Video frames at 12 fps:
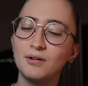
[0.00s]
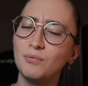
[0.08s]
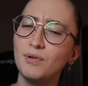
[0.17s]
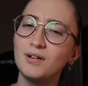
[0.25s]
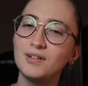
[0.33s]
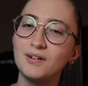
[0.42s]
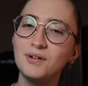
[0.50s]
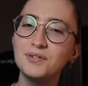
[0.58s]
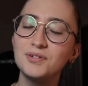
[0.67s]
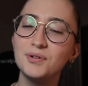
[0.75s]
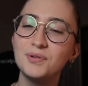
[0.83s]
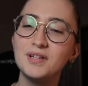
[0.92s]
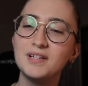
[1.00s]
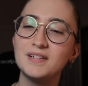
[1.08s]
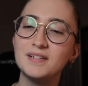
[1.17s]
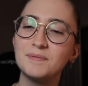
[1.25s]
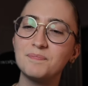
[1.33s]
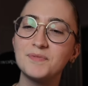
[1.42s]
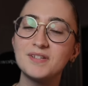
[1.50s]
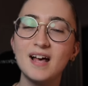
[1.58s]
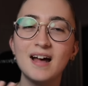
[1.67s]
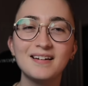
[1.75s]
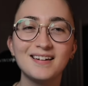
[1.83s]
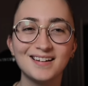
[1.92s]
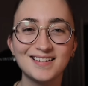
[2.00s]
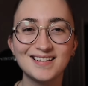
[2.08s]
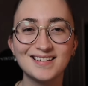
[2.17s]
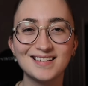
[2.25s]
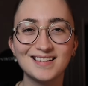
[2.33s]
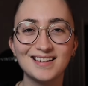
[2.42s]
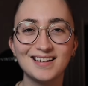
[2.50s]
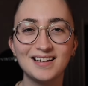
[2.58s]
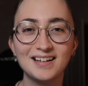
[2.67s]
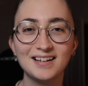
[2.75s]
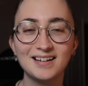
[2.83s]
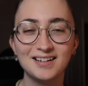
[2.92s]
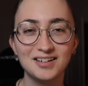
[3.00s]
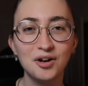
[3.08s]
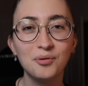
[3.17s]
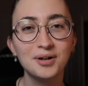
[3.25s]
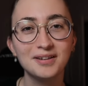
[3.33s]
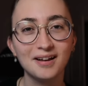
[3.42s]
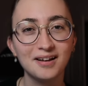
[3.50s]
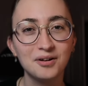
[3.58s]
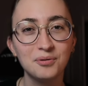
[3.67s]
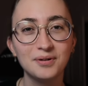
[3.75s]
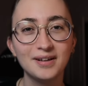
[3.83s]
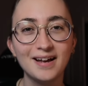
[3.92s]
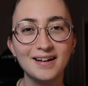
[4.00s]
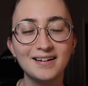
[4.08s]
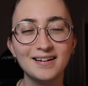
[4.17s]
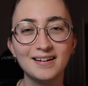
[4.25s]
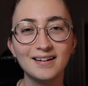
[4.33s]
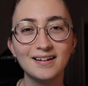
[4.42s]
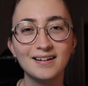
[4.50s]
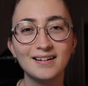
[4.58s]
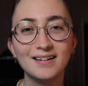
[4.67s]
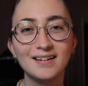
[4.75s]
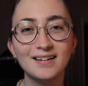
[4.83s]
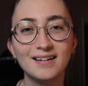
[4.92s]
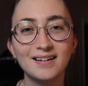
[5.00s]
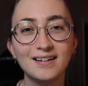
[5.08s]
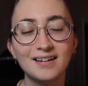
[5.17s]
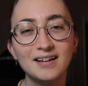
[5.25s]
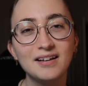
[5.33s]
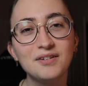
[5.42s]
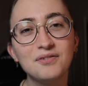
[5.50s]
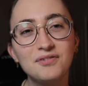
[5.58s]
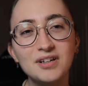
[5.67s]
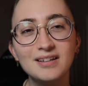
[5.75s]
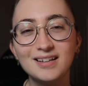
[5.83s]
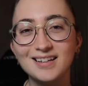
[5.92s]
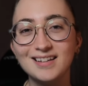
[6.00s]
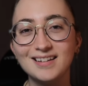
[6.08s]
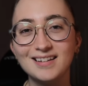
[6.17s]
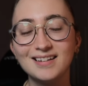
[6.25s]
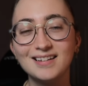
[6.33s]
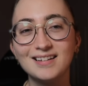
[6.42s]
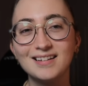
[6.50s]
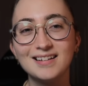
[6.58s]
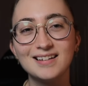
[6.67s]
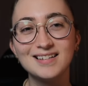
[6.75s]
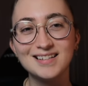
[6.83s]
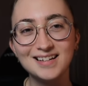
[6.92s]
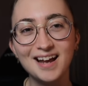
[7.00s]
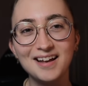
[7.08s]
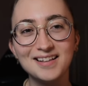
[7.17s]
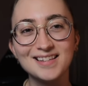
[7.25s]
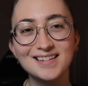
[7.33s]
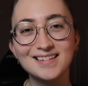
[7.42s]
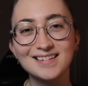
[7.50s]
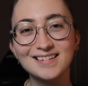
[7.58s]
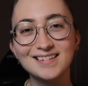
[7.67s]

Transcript: while also this sadness, knowing that it will end. And the feeling is intense,